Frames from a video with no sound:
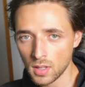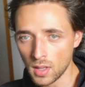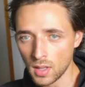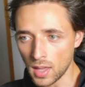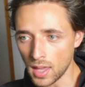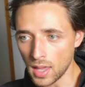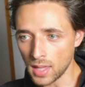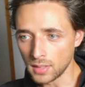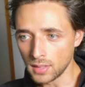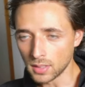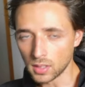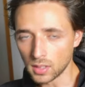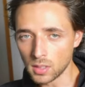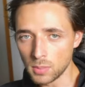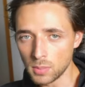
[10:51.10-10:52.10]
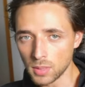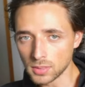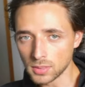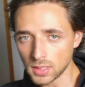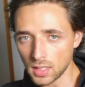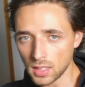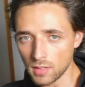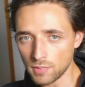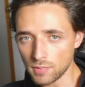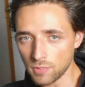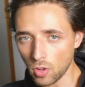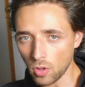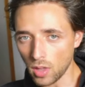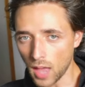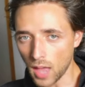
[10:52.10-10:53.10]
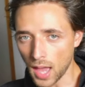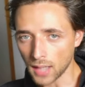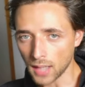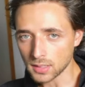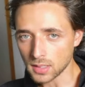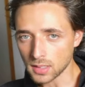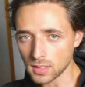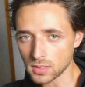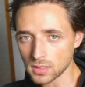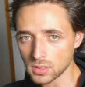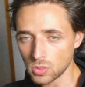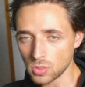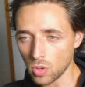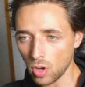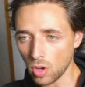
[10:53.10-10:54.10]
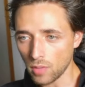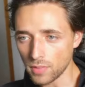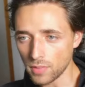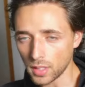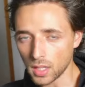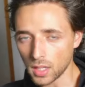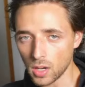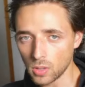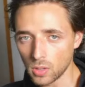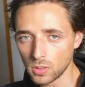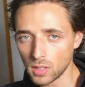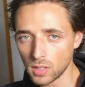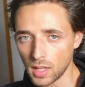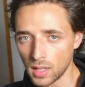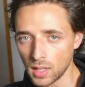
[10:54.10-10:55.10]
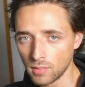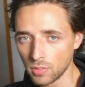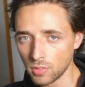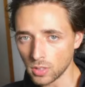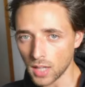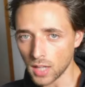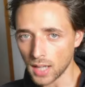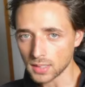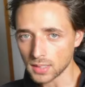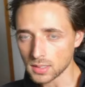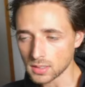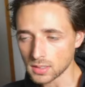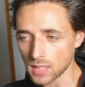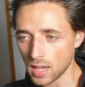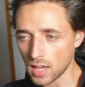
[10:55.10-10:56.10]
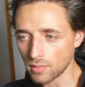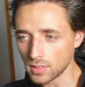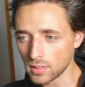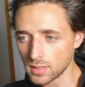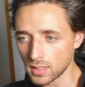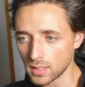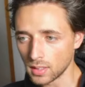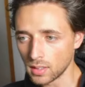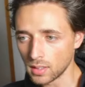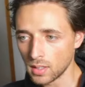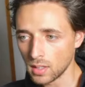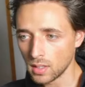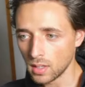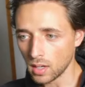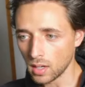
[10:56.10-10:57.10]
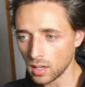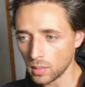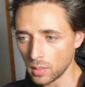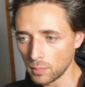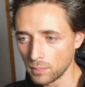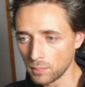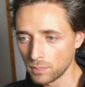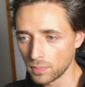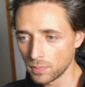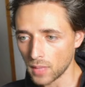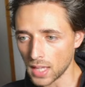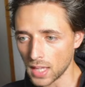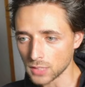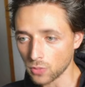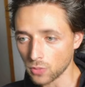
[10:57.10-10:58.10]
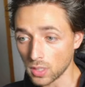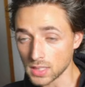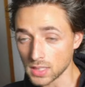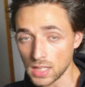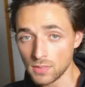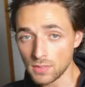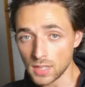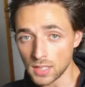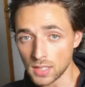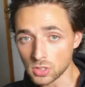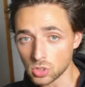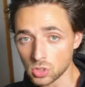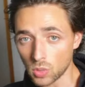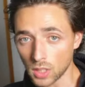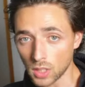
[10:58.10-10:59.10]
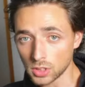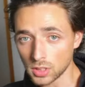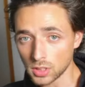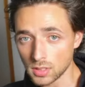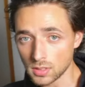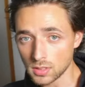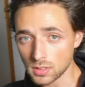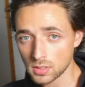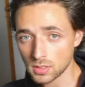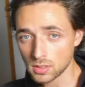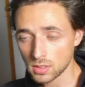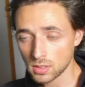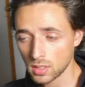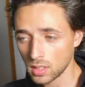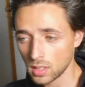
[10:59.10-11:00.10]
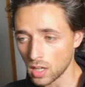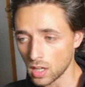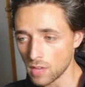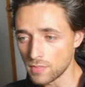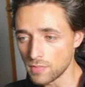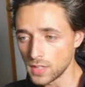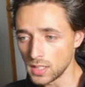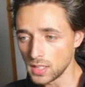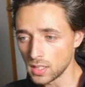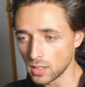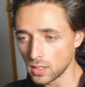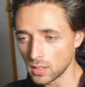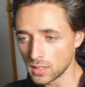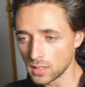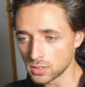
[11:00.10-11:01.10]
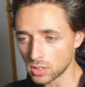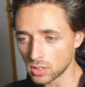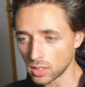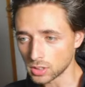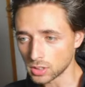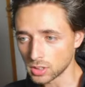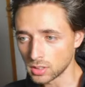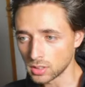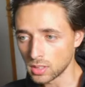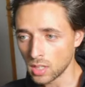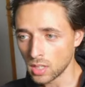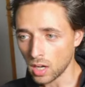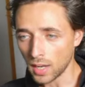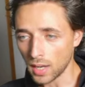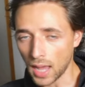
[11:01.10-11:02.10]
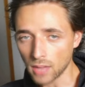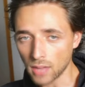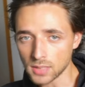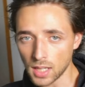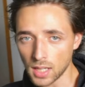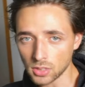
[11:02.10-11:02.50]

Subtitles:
and you're going to be able to get full access to all of the code and full access to everything, as far as even instructions, a video instruction on how to actually